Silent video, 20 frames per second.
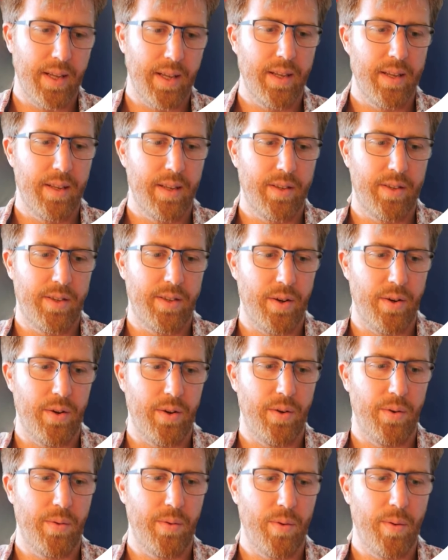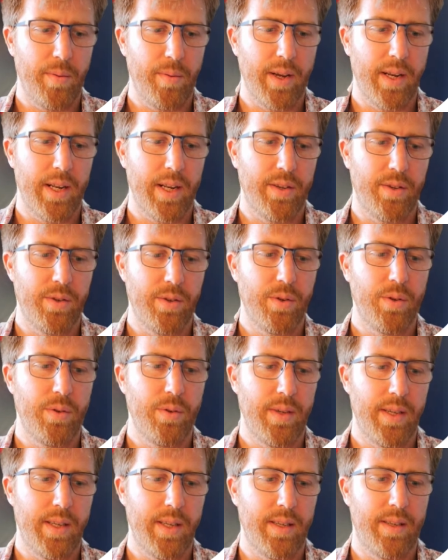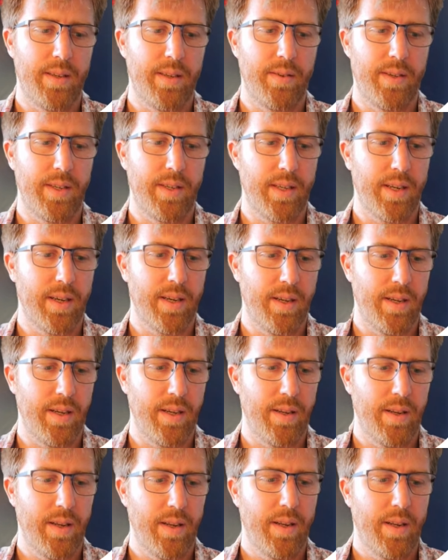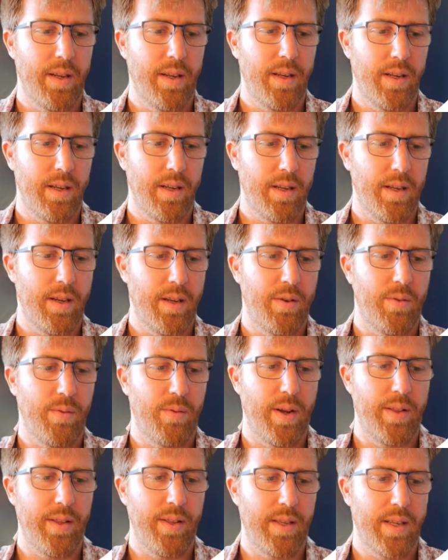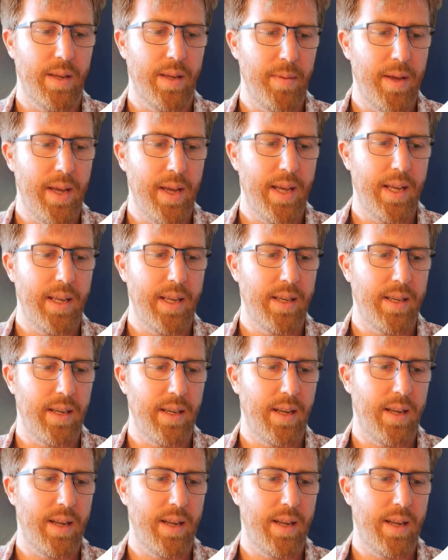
So what we're going to do is I'm just going to run this command.